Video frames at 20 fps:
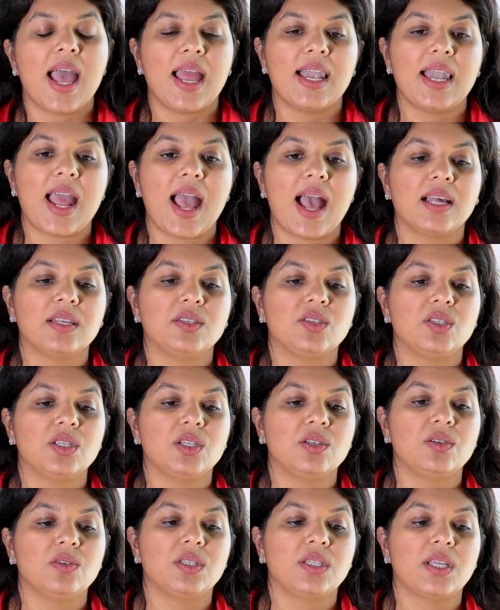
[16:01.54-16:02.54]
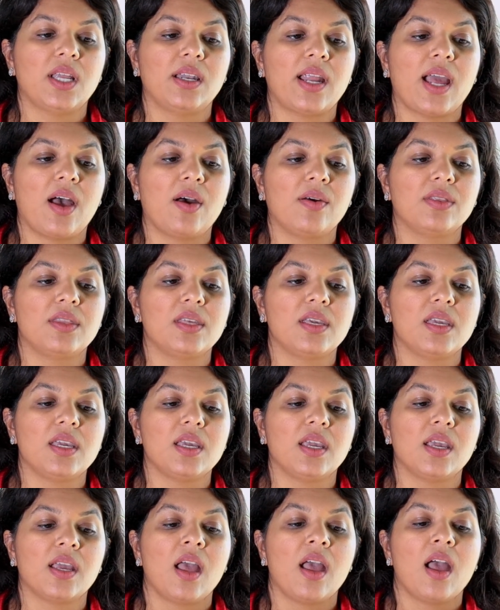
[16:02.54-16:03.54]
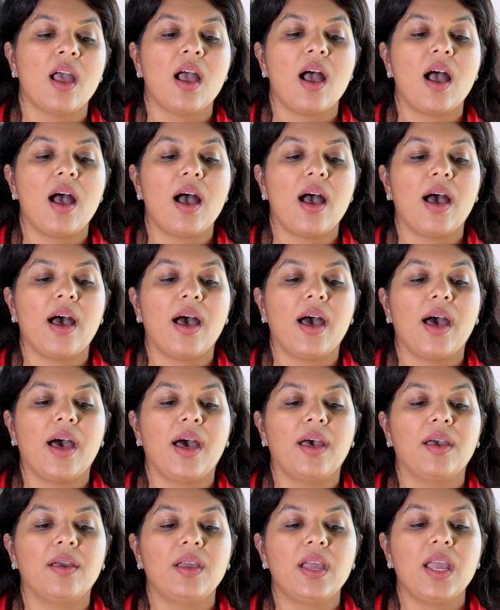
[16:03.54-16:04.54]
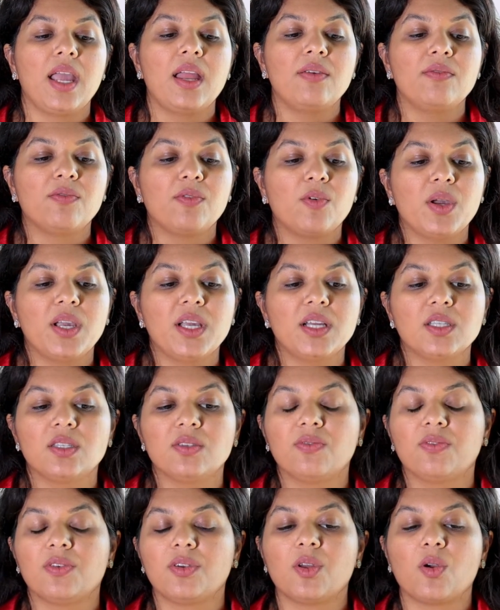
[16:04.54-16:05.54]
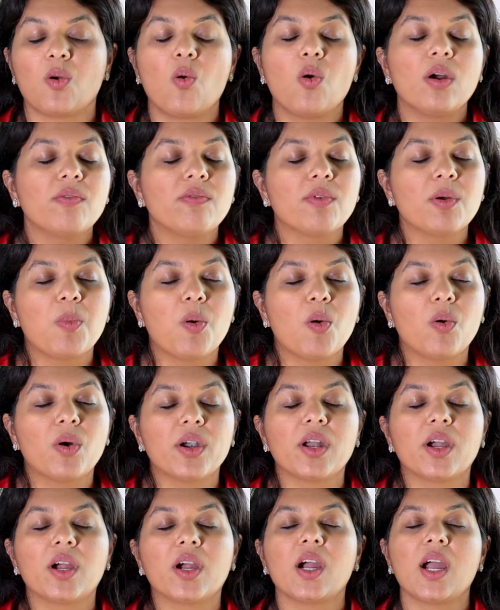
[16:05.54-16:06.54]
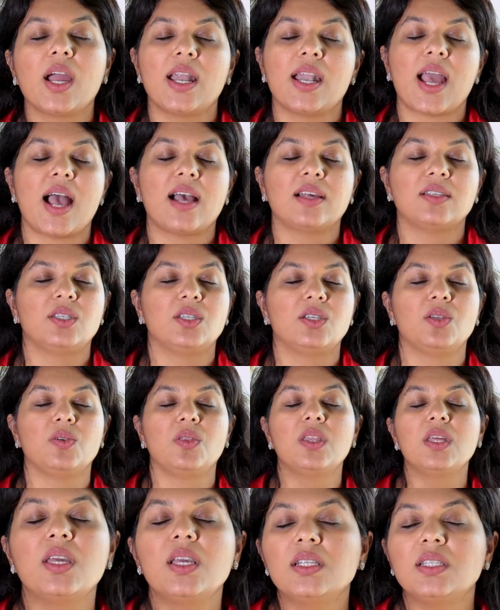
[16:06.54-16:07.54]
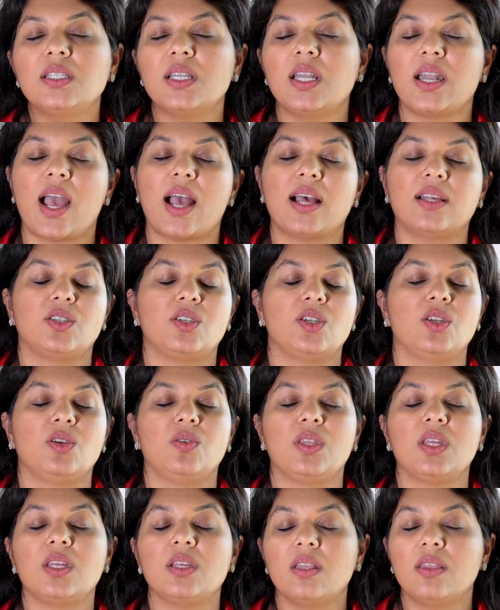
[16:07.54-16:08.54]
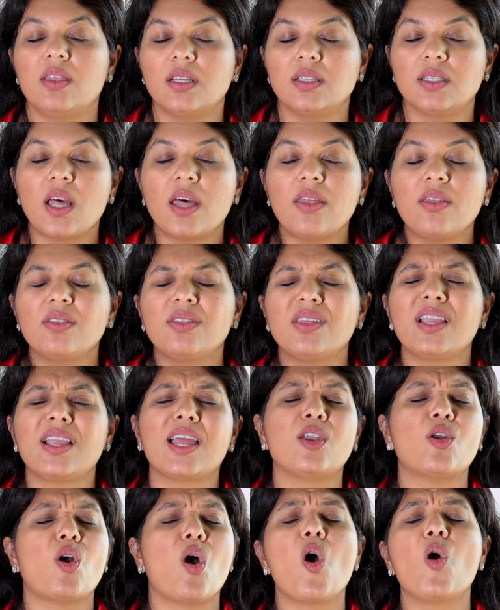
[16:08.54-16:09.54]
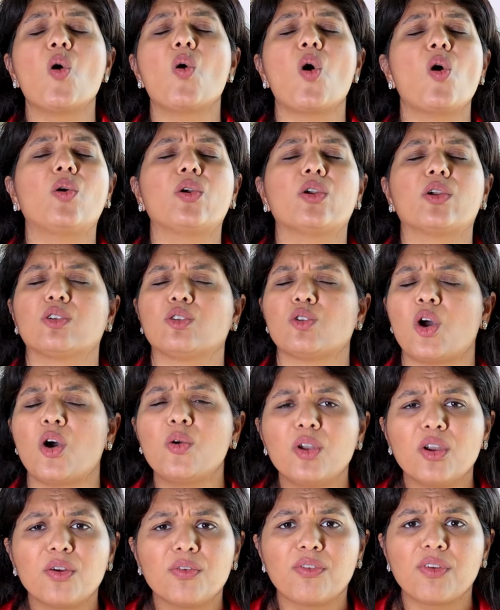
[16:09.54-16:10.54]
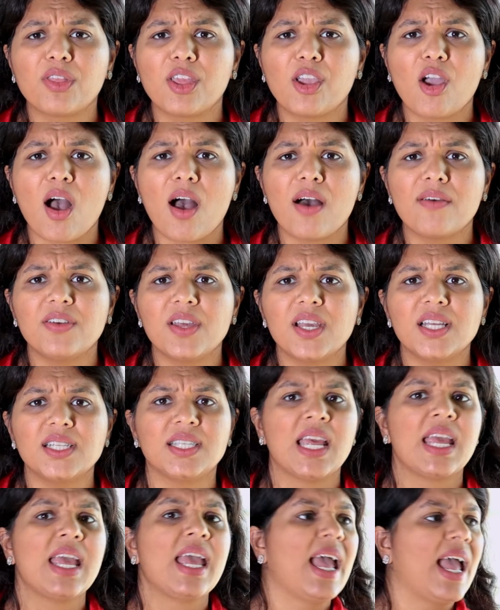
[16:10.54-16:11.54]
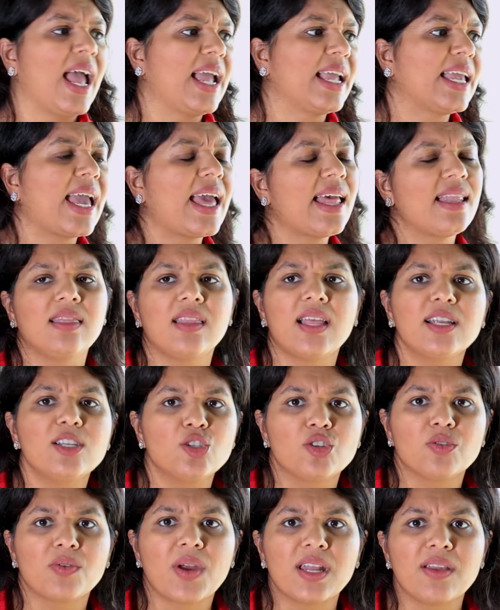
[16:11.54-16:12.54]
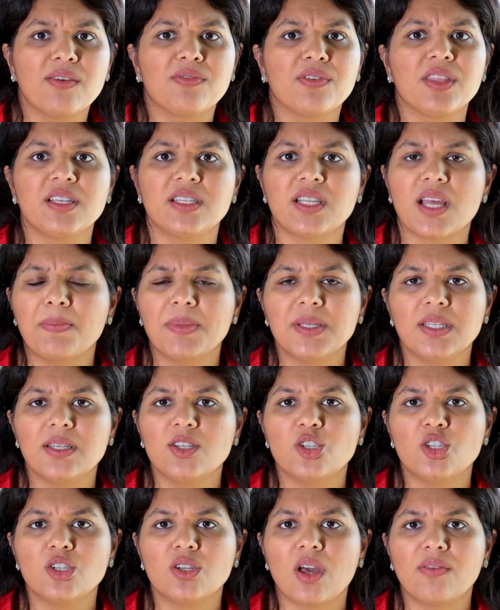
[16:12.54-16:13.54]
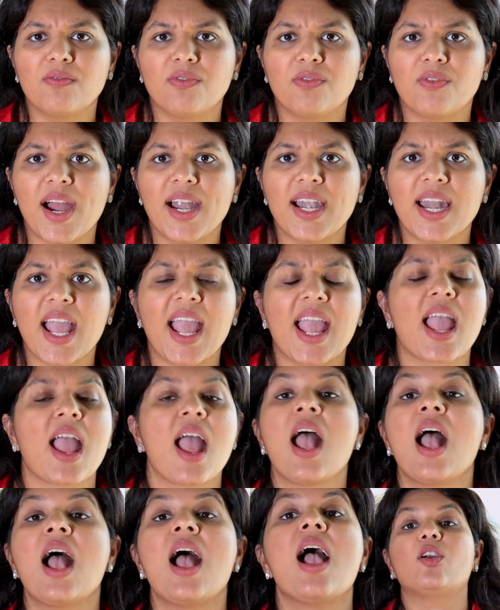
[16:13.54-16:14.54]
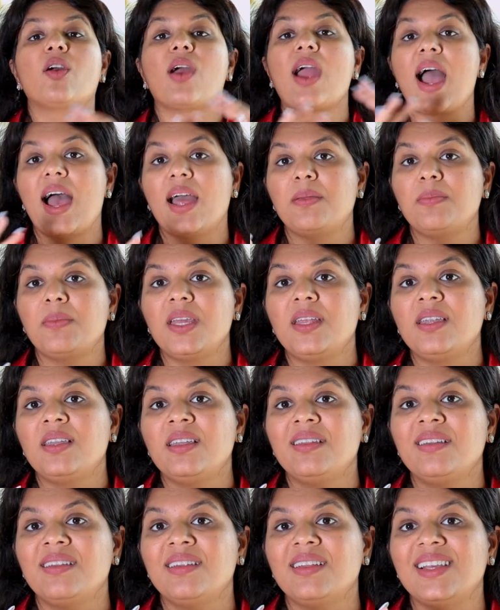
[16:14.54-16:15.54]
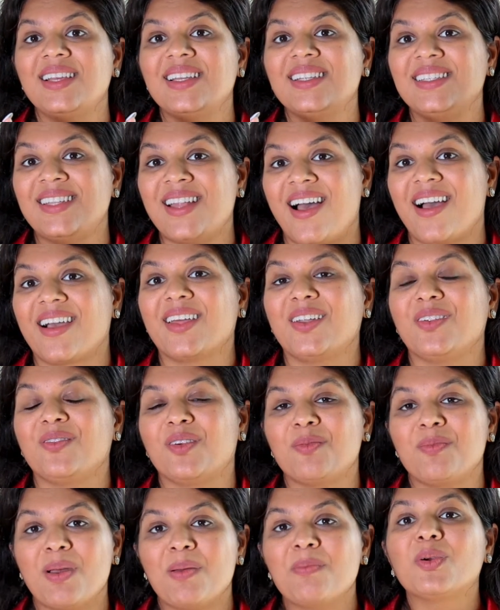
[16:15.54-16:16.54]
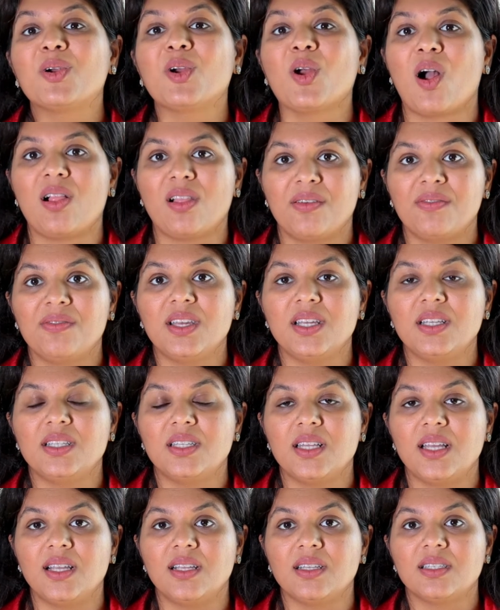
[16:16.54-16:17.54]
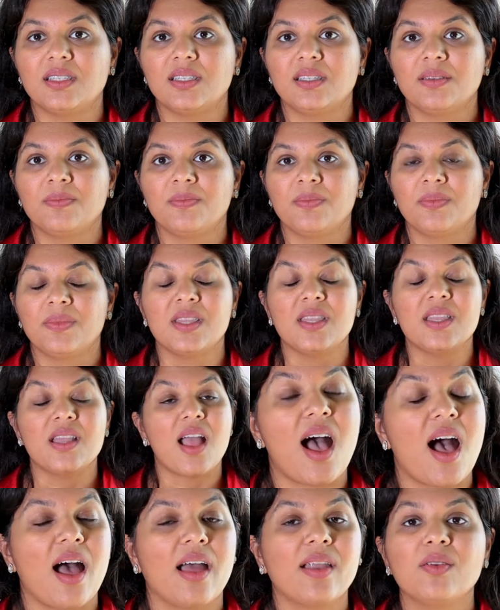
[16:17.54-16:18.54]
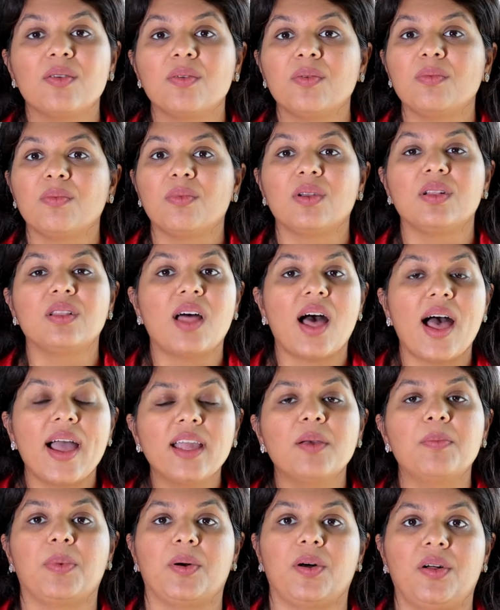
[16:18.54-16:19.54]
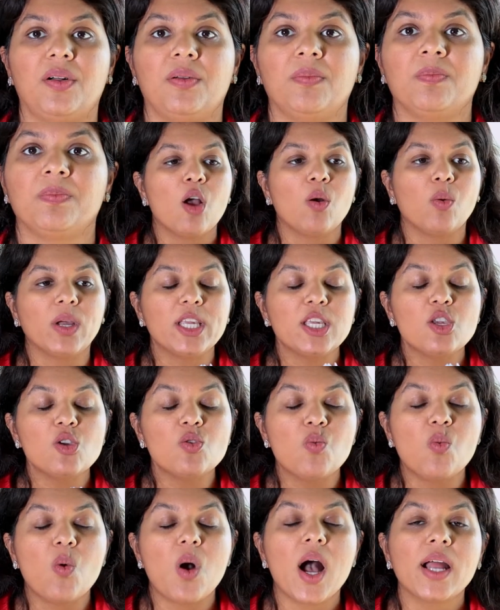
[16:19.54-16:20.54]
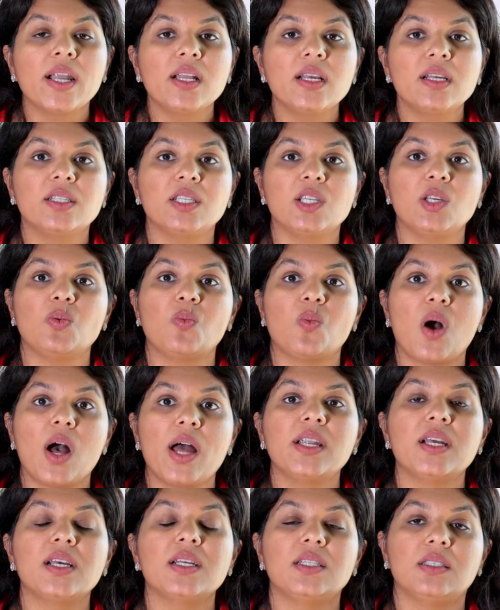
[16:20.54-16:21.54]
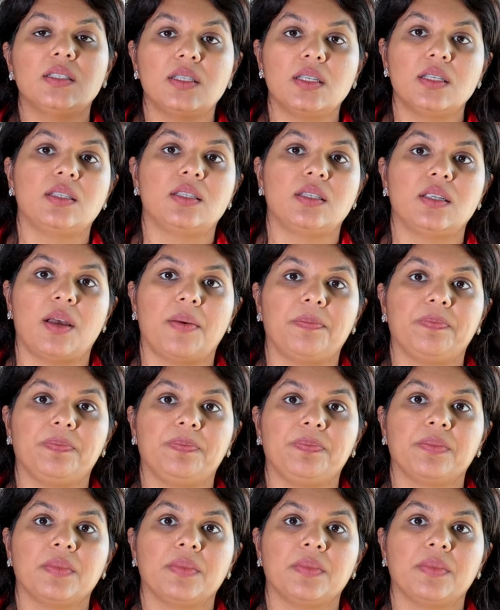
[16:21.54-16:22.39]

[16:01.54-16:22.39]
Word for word: and has to send out the uh, invoice for the court reporter and has to do this and has to do the, this other thing and oh, order toner for the office and get lunch ready for the deposition on Friday. Your admin is not going to remember all of these things. Not reliable. What you want is you want a system